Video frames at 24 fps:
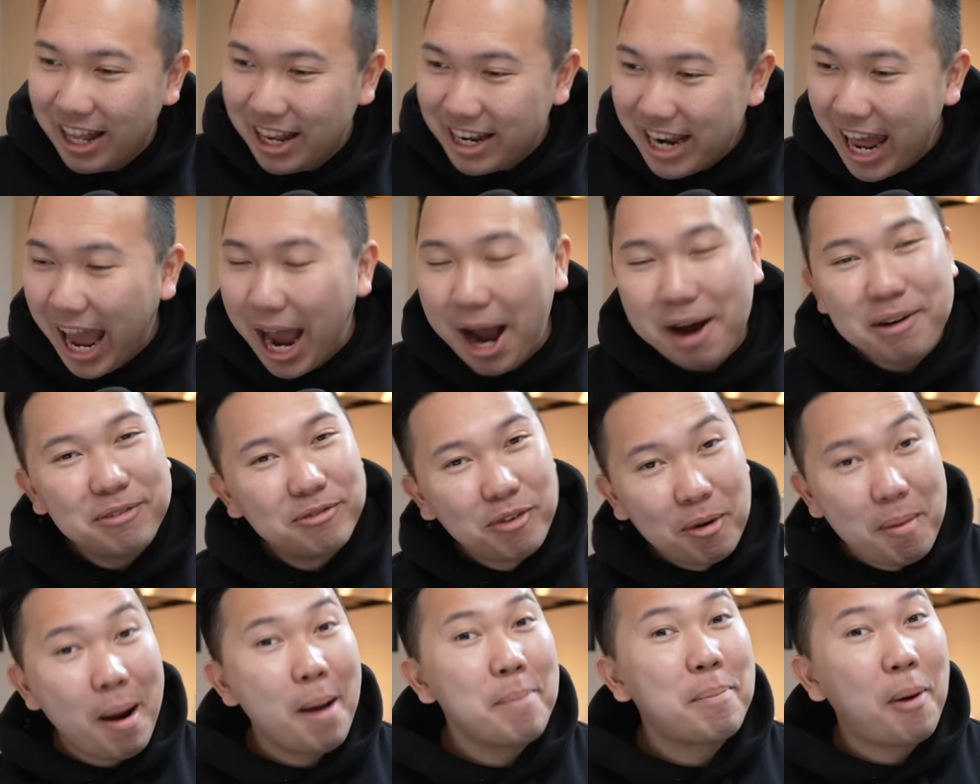Now,
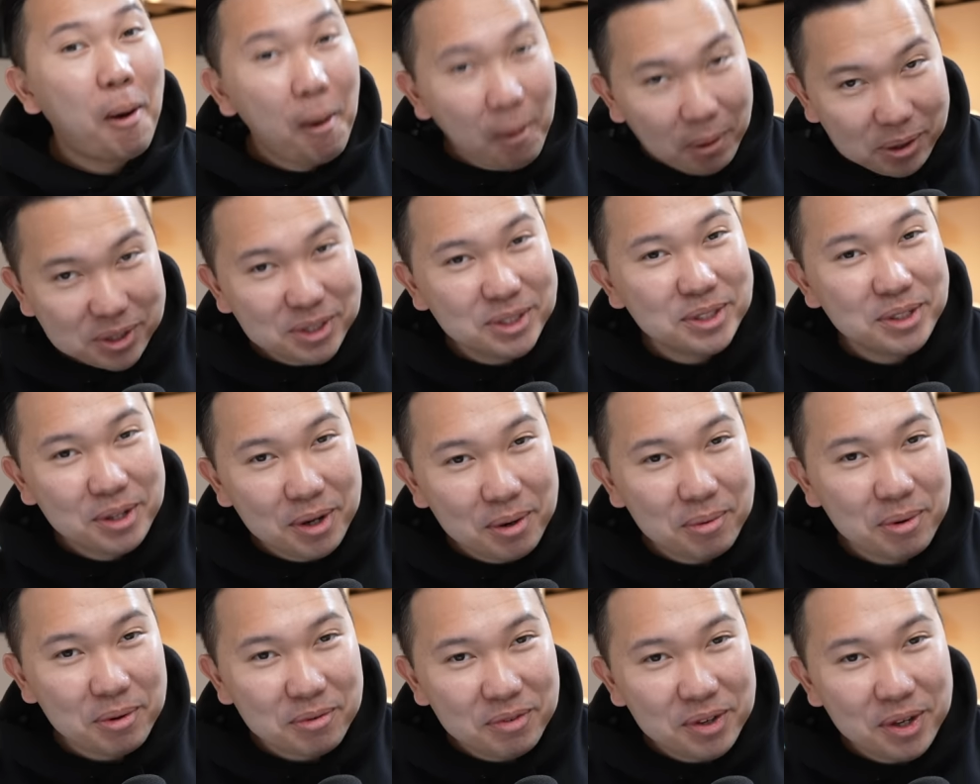for my
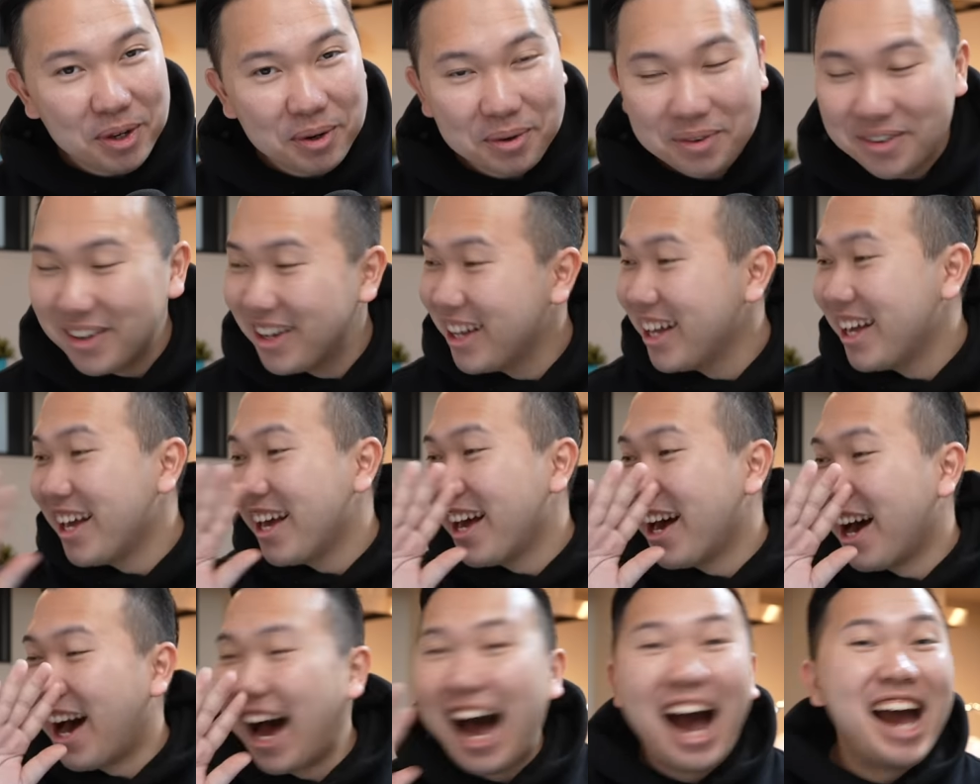personal review,
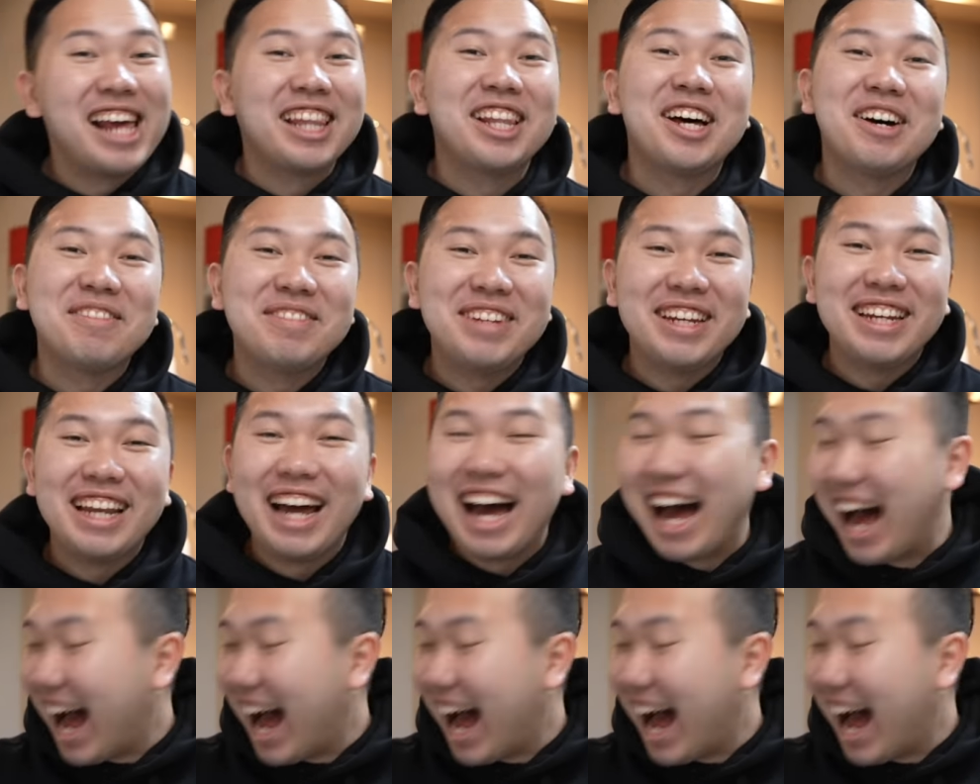I loved it.